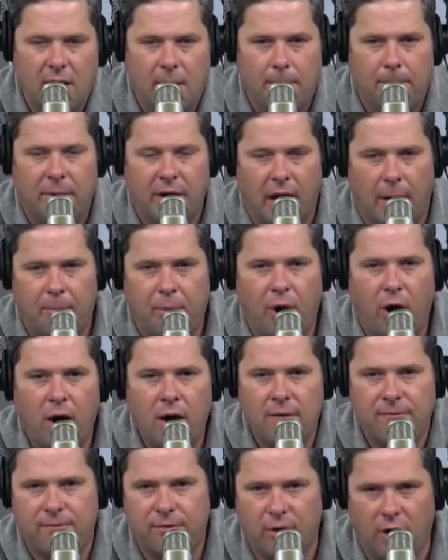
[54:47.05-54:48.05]
But
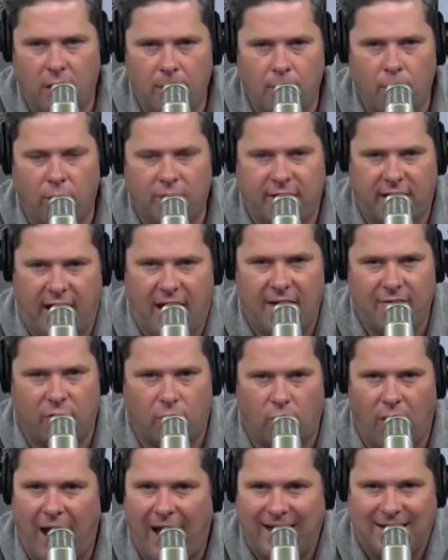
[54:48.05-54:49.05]
apart from what they have a
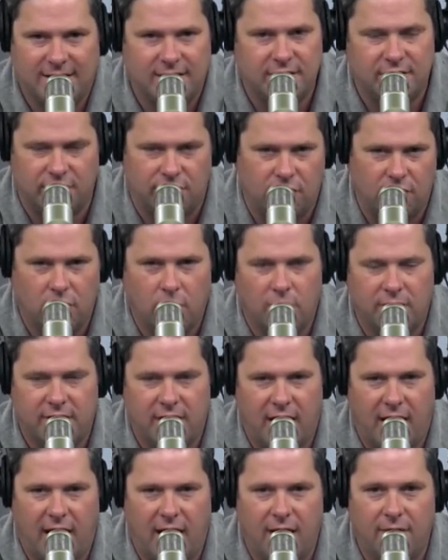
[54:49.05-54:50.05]
right to do or what
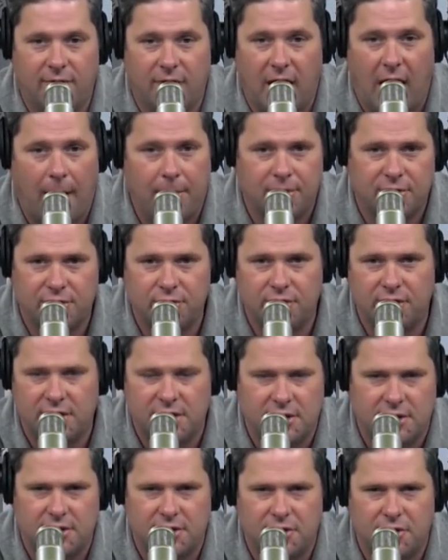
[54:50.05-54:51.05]
they have an opportunity
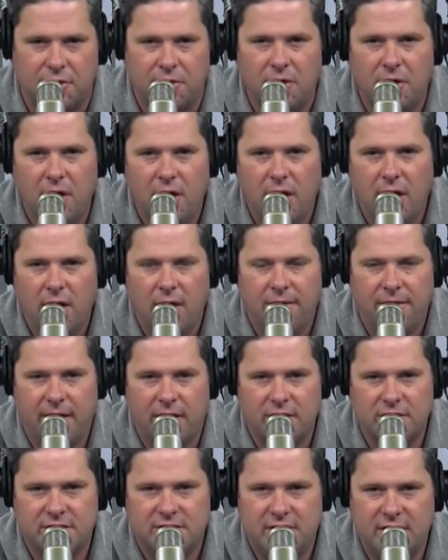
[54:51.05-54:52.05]
to do,
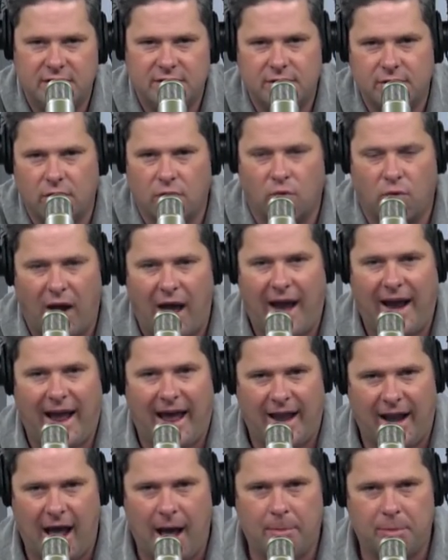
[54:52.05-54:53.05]
there's this right
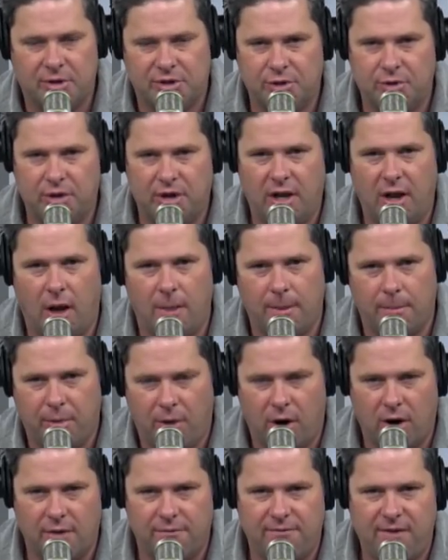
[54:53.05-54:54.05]
and opportunity on the
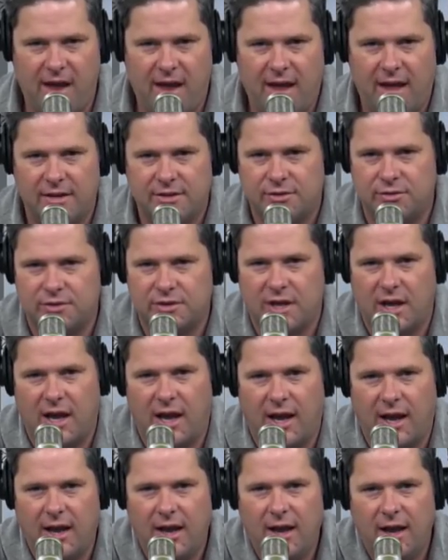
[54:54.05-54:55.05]
part of fans who
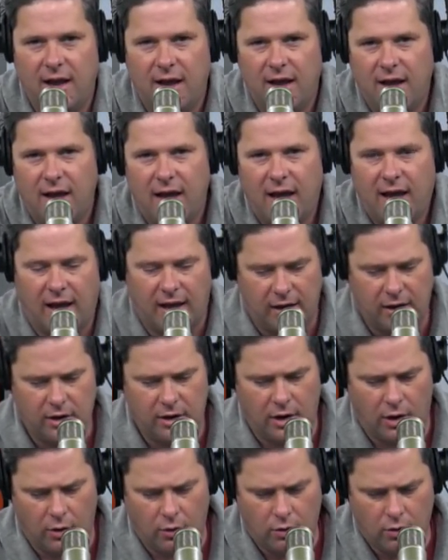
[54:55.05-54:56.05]
say, hey,
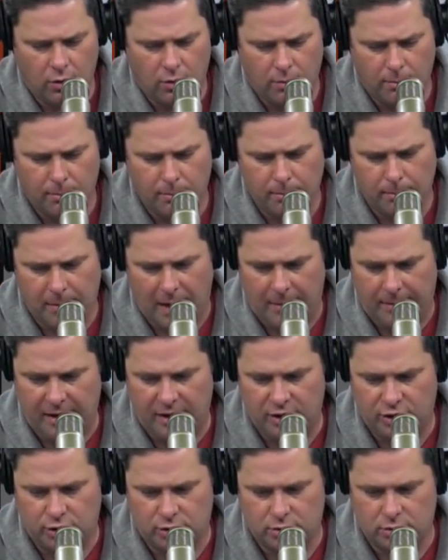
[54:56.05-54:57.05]
you know,
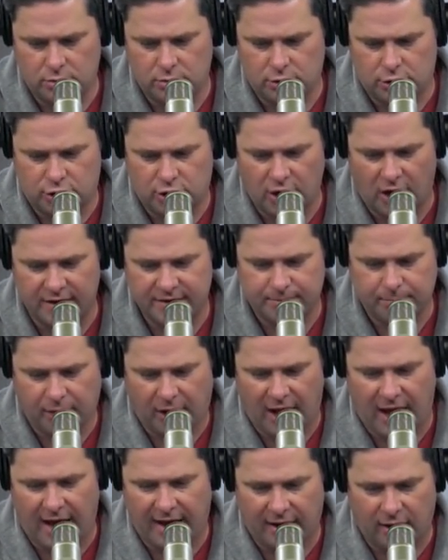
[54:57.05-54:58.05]
maybe just
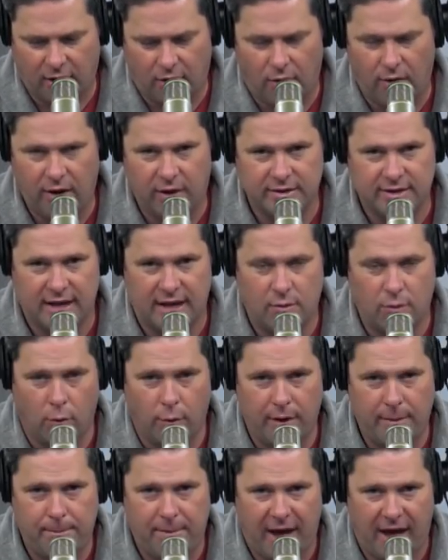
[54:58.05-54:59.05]
blind loyalty where
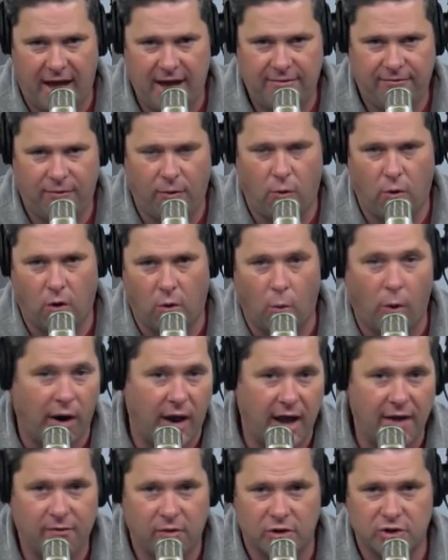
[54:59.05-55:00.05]
we pay for
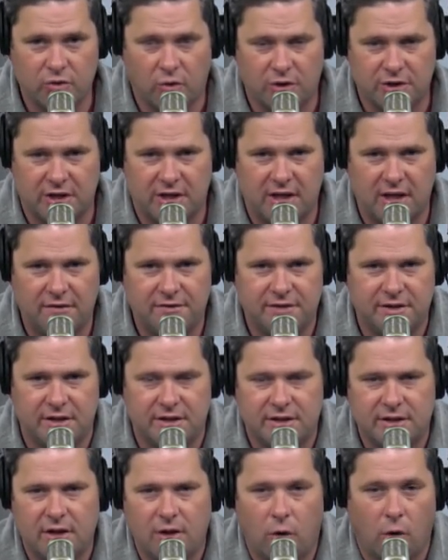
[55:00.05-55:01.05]
whatever Georgia gives
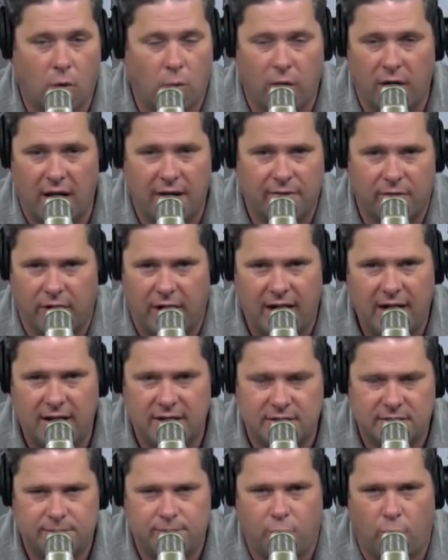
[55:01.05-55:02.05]
us or whatever any
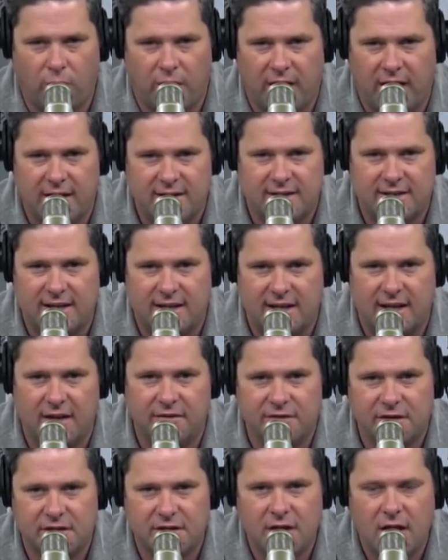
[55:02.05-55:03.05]
sporting entity
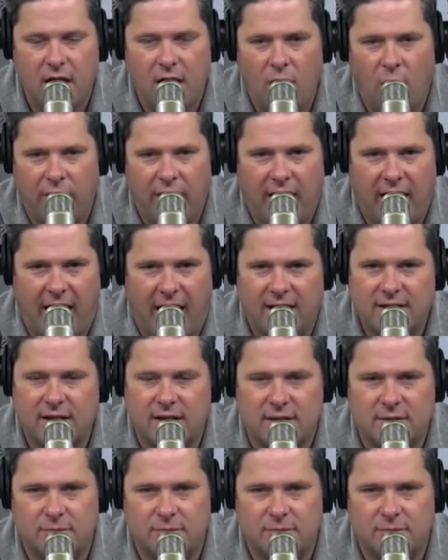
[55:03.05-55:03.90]
gives us without asking